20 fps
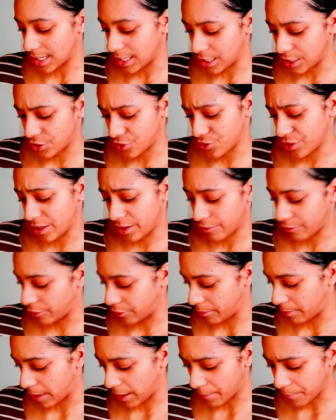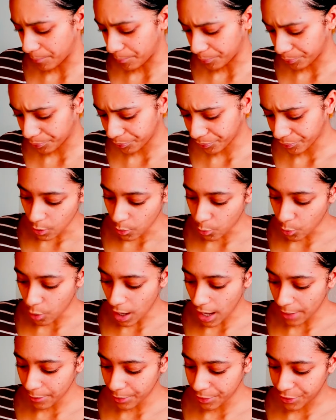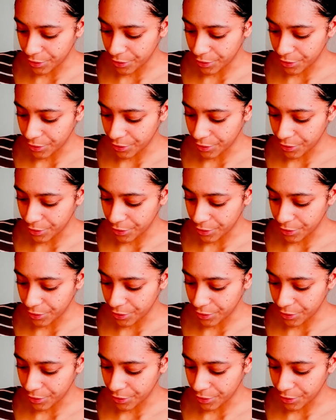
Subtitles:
and intriguing for me. What I would